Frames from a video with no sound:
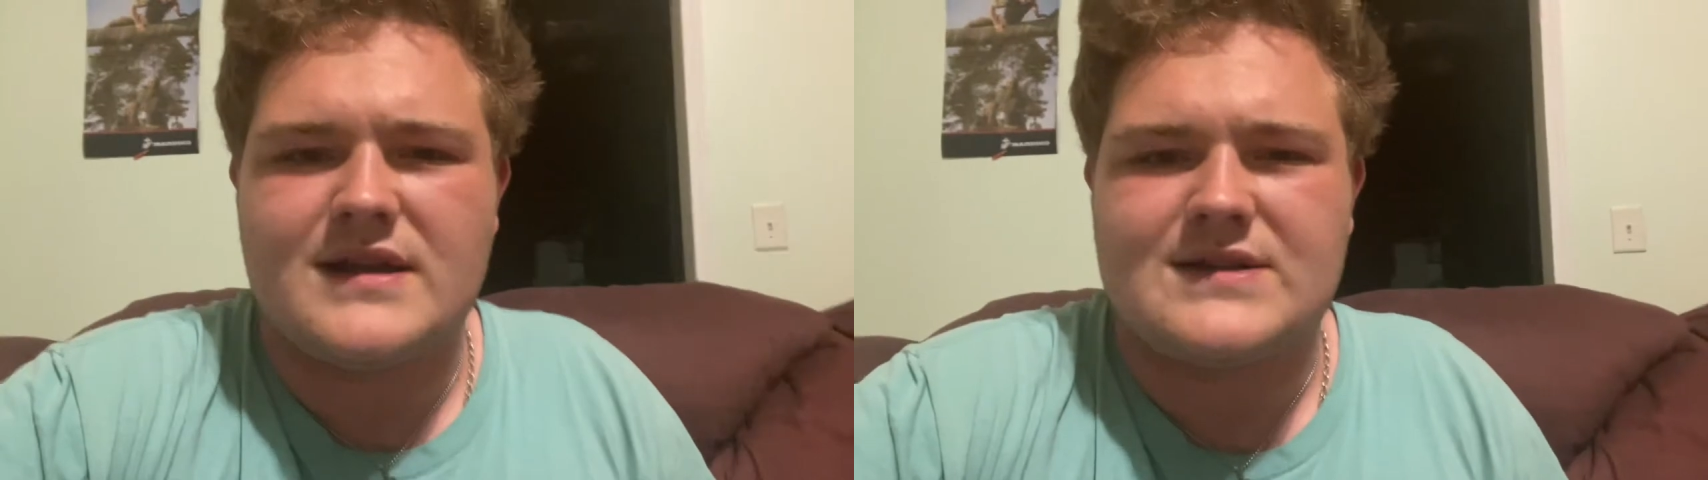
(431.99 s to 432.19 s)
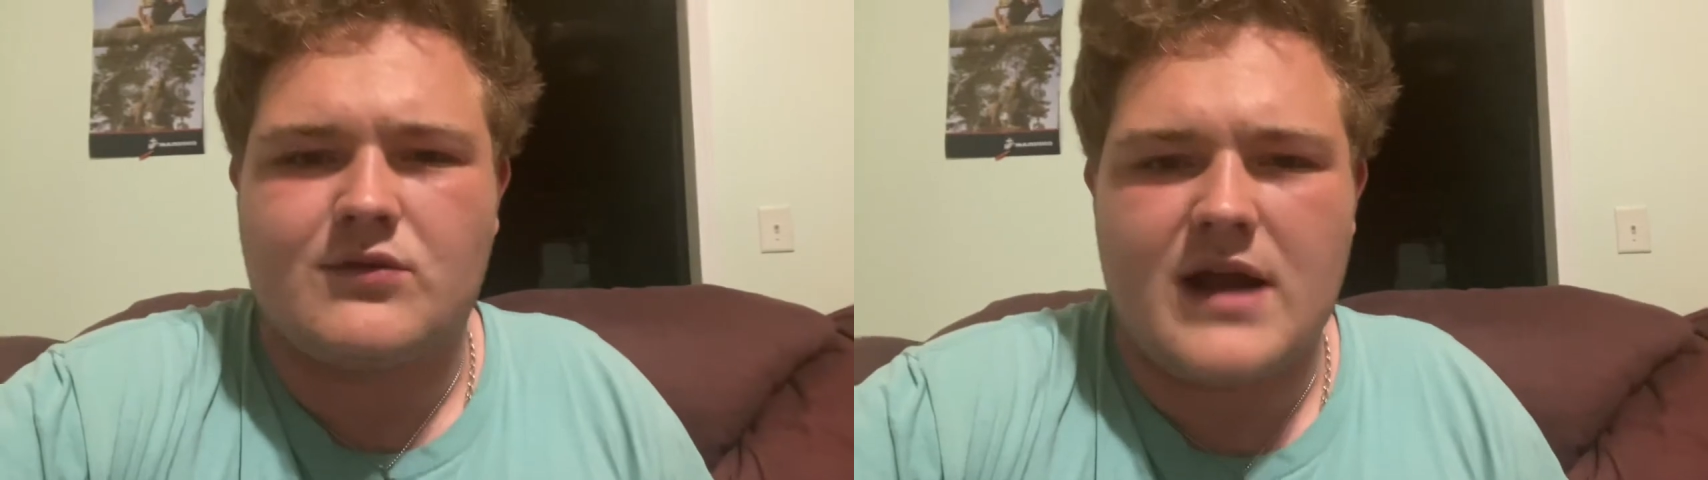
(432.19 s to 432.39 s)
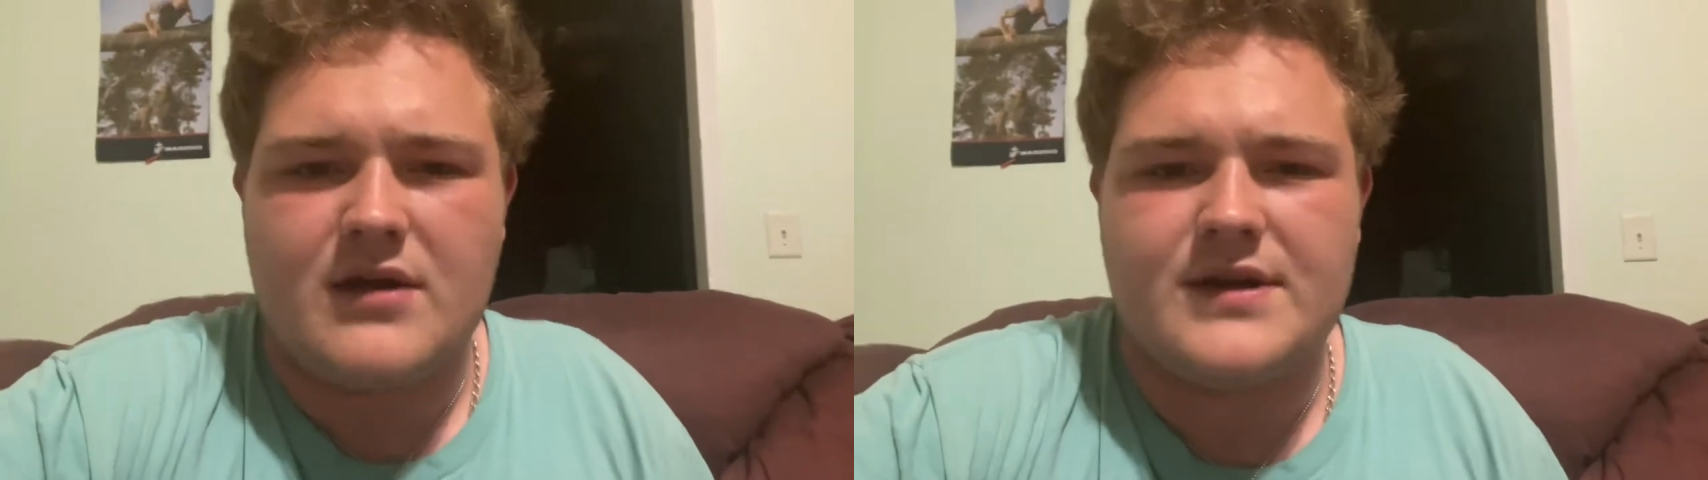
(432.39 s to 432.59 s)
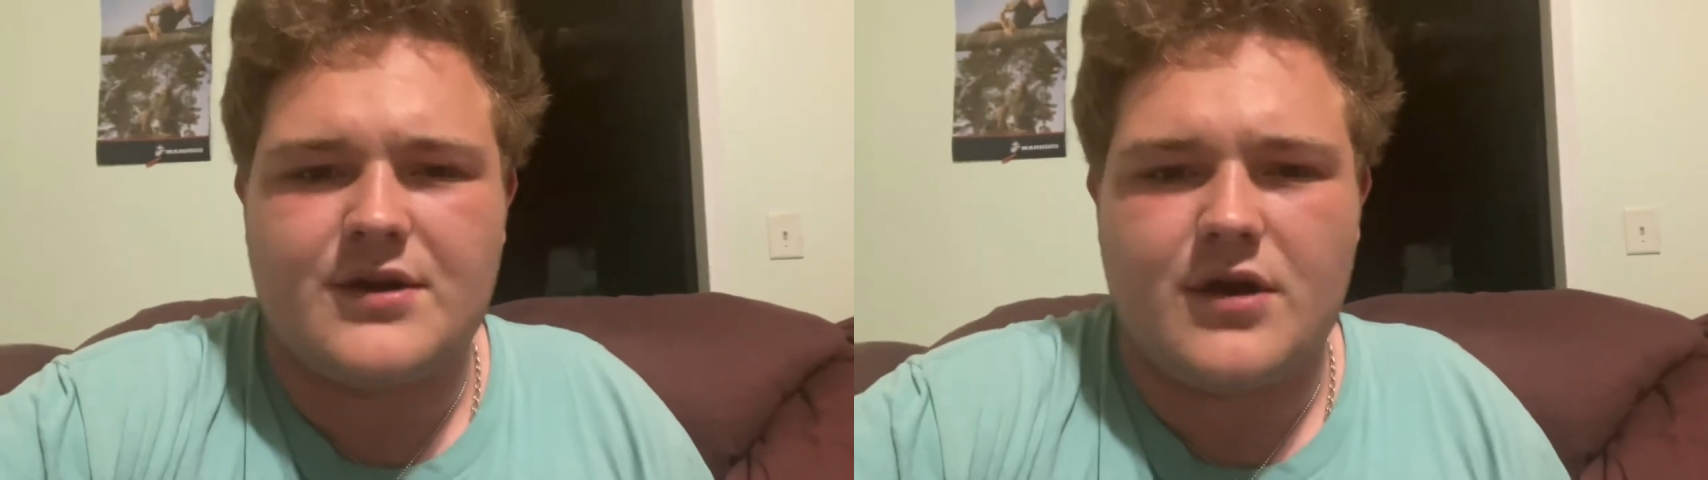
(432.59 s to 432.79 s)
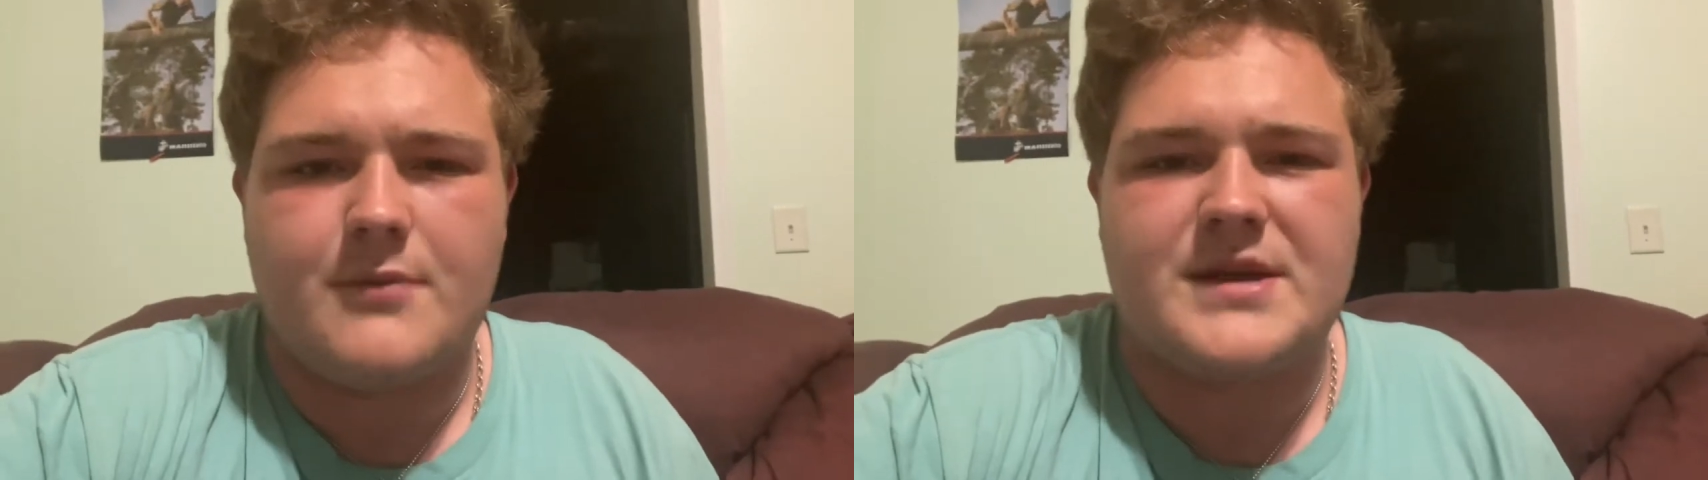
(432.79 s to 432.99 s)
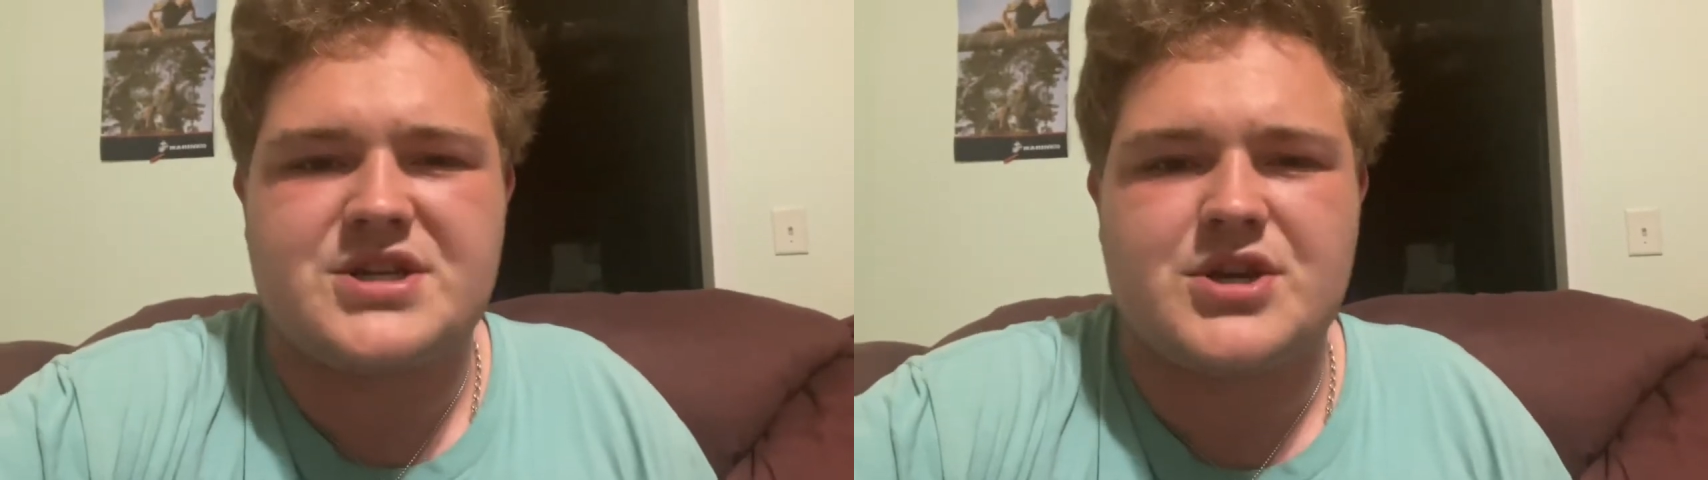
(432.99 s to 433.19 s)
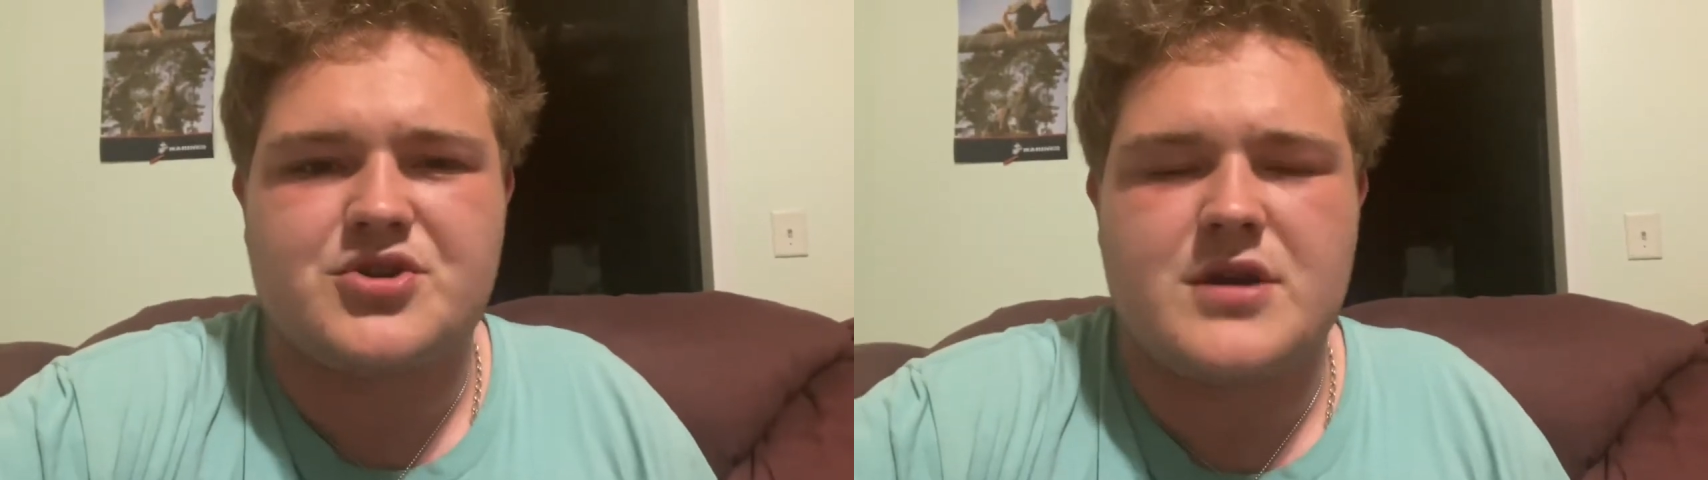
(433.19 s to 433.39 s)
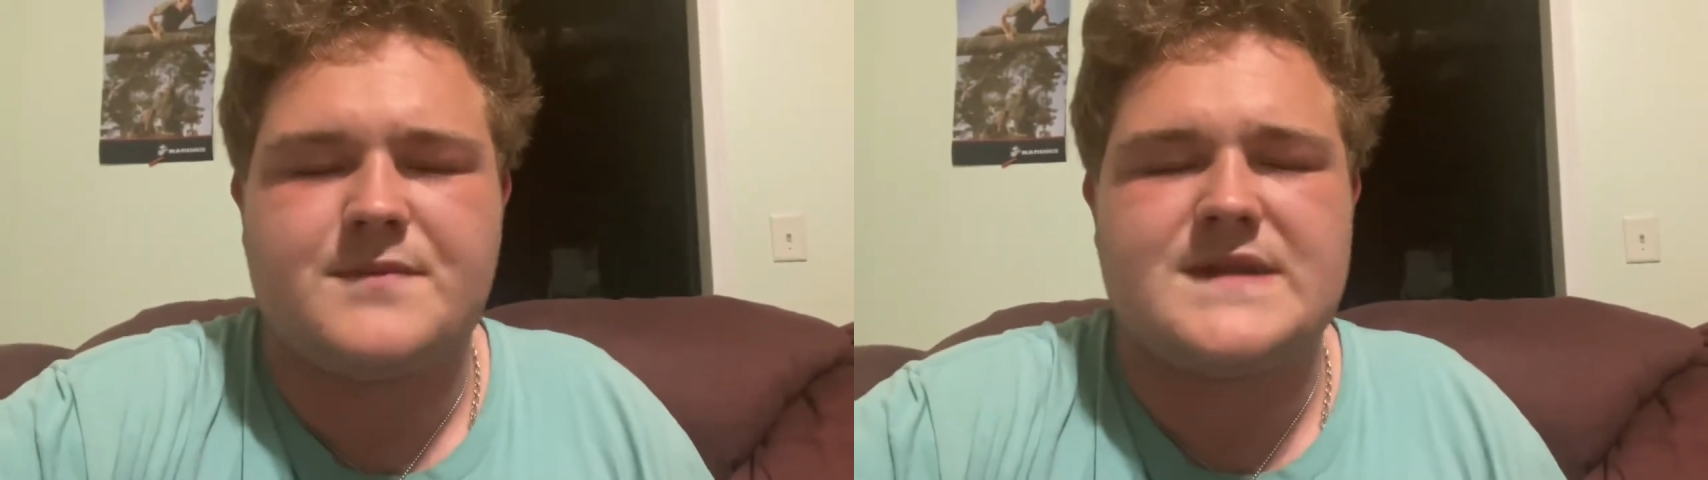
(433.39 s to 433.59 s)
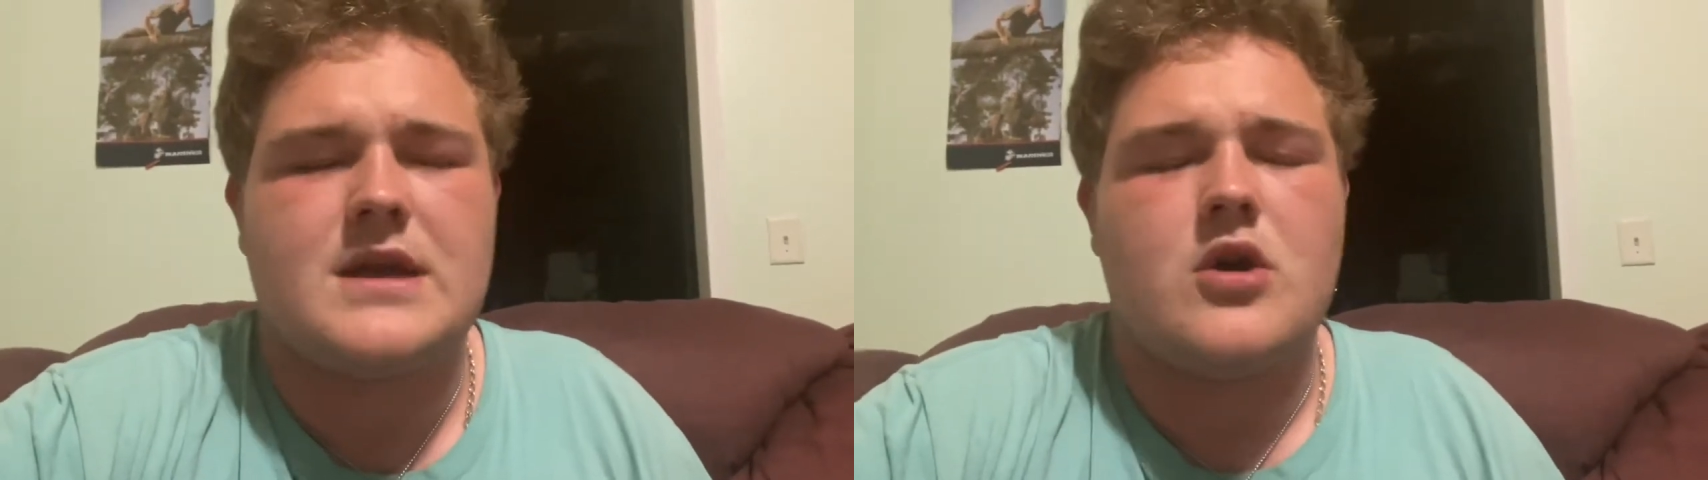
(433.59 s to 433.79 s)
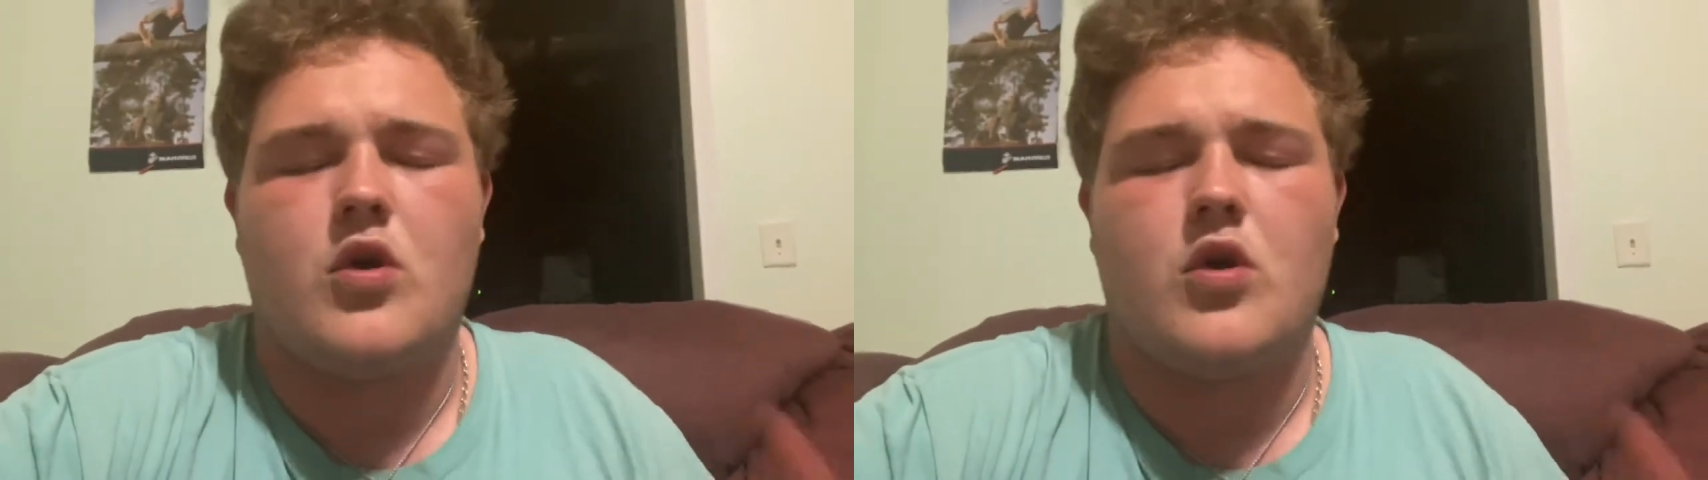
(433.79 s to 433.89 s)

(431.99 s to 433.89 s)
us around during our mission trips